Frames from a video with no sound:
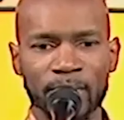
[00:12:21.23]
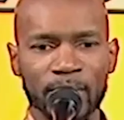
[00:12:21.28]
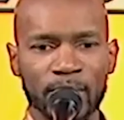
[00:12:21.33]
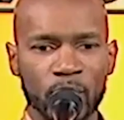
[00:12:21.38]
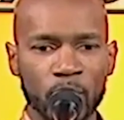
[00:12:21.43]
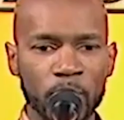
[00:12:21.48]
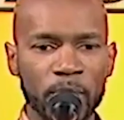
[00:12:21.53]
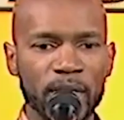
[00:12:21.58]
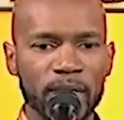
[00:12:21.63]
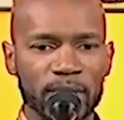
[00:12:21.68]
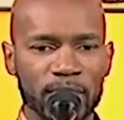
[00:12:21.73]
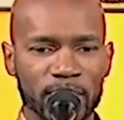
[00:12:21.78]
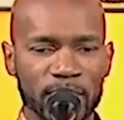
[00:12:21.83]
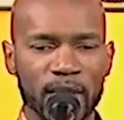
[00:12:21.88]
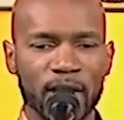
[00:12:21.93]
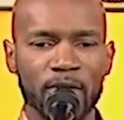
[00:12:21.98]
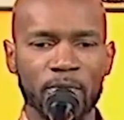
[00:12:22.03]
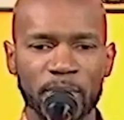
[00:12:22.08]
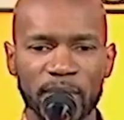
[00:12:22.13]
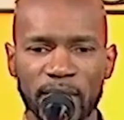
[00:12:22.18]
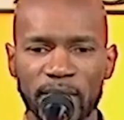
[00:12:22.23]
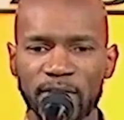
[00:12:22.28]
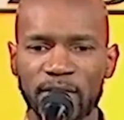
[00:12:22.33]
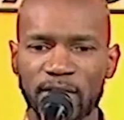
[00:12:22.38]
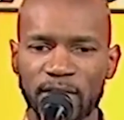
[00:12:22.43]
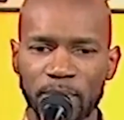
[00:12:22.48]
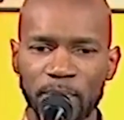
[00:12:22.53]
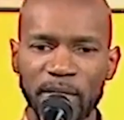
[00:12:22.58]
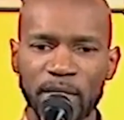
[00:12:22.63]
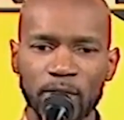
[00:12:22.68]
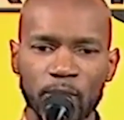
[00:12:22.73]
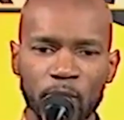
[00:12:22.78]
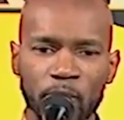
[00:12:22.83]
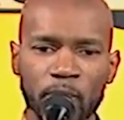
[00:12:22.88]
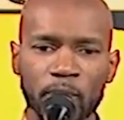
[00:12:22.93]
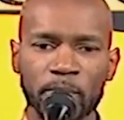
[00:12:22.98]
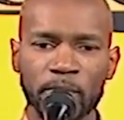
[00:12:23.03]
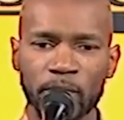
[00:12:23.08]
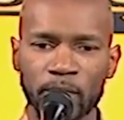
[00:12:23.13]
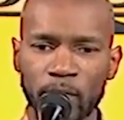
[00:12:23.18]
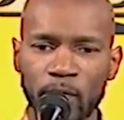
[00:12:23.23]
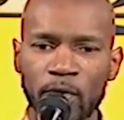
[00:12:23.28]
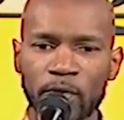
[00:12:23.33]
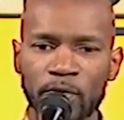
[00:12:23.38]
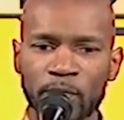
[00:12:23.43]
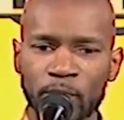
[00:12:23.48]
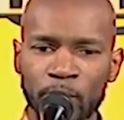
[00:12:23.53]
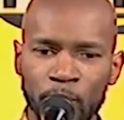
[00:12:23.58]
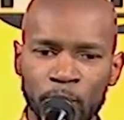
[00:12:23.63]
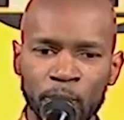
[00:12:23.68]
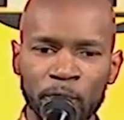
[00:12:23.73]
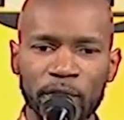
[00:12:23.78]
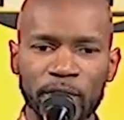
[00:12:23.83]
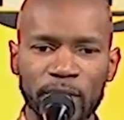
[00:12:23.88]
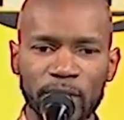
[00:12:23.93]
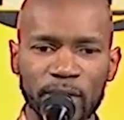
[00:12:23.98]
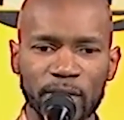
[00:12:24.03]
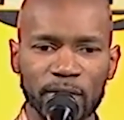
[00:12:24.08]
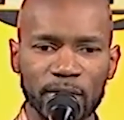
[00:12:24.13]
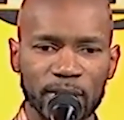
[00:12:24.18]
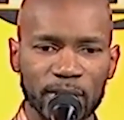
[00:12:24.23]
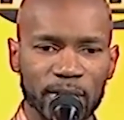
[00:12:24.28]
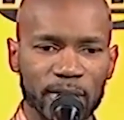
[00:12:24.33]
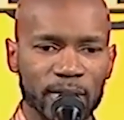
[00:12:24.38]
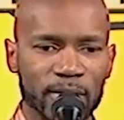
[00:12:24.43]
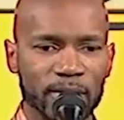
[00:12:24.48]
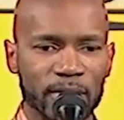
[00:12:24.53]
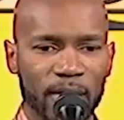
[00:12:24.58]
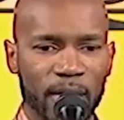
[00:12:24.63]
You mean to tell me that Smeagol from The Lord of the Rings